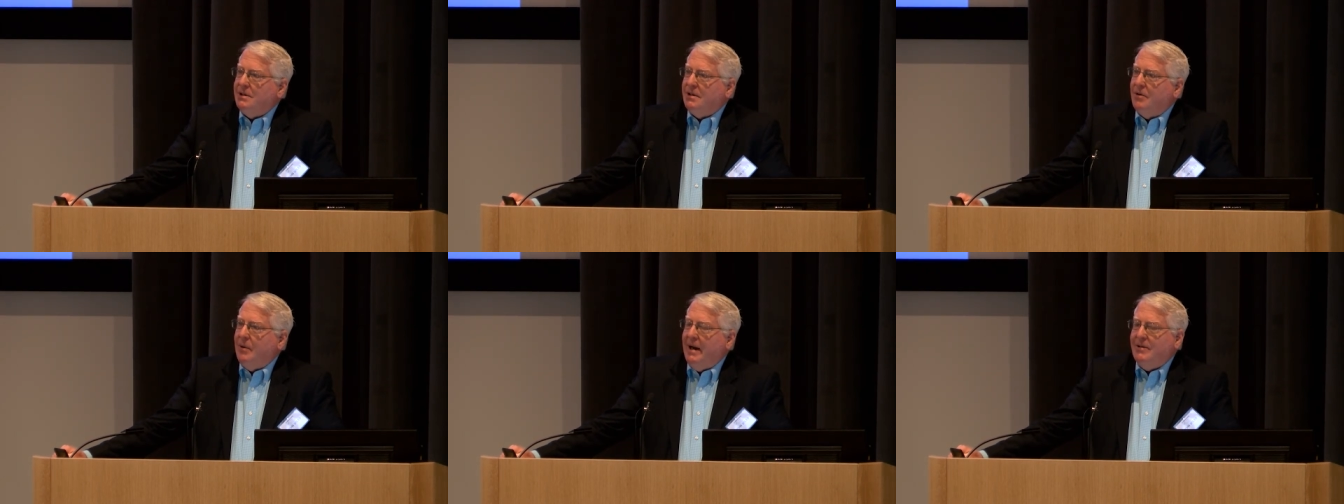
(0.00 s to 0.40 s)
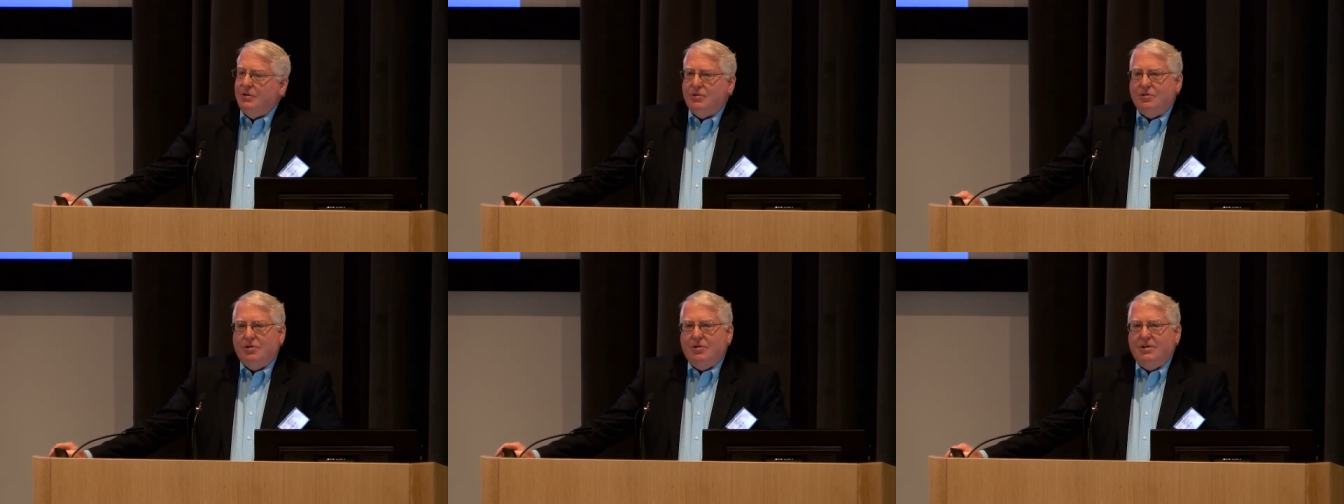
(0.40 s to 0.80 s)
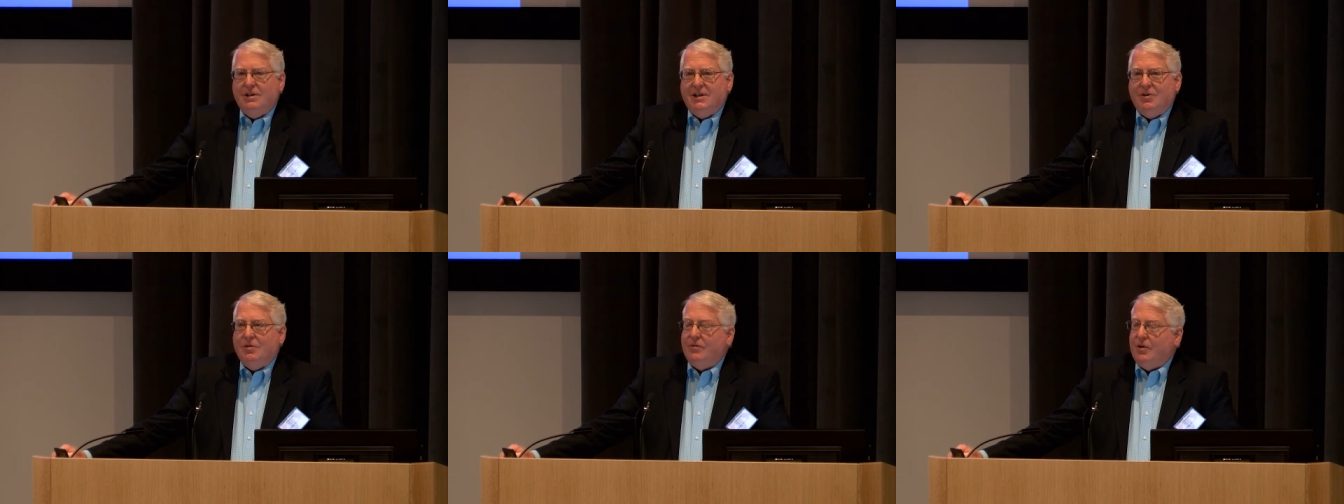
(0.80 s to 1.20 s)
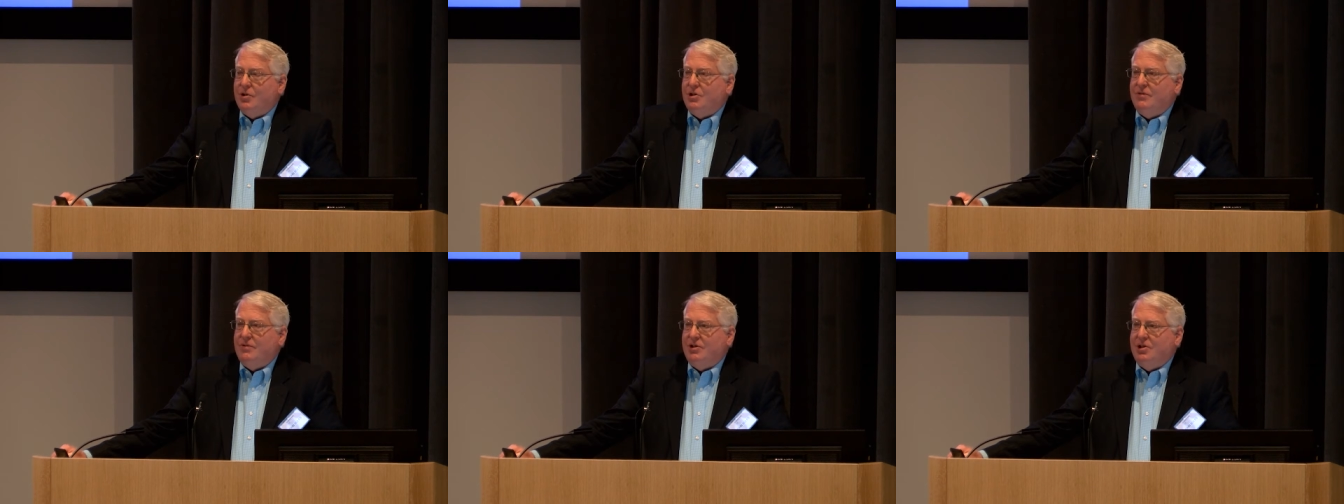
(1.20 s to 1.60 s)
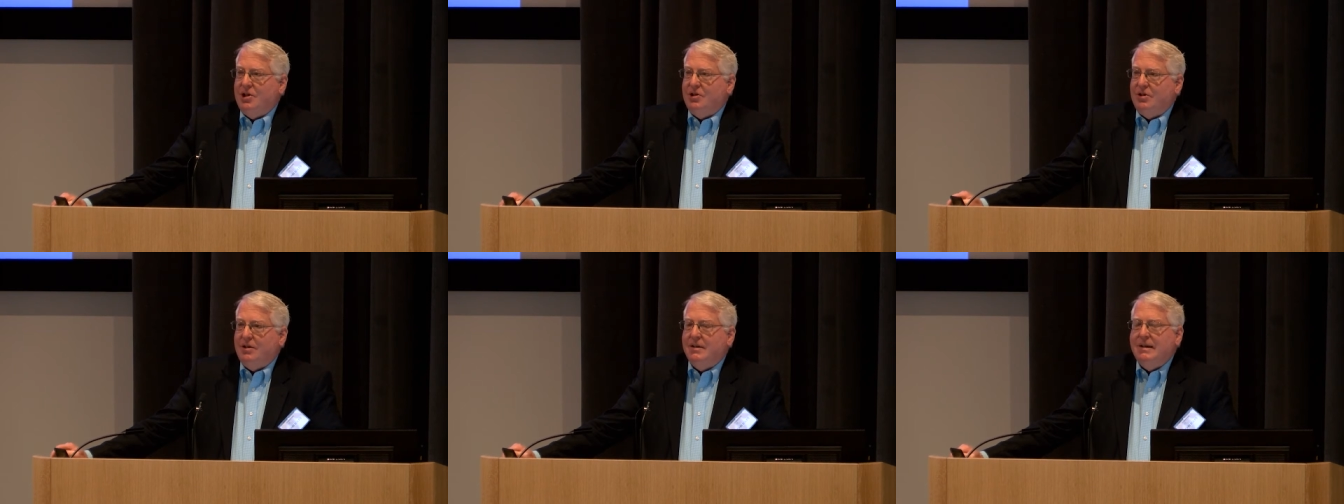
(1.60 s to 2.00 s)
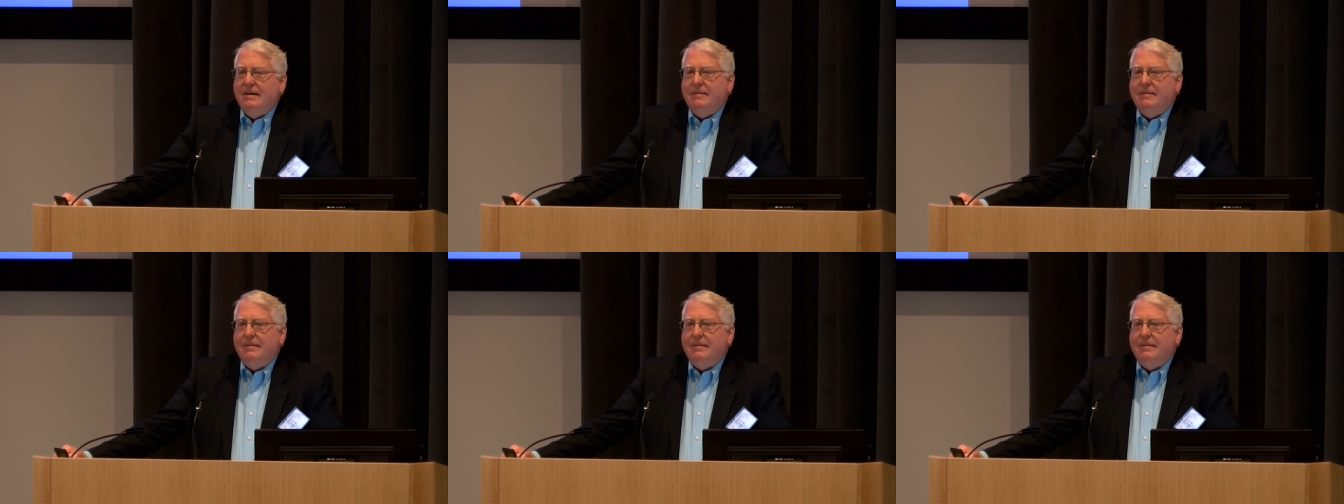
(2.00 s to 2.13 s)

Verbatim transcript: a graduate student at the University of Virginia.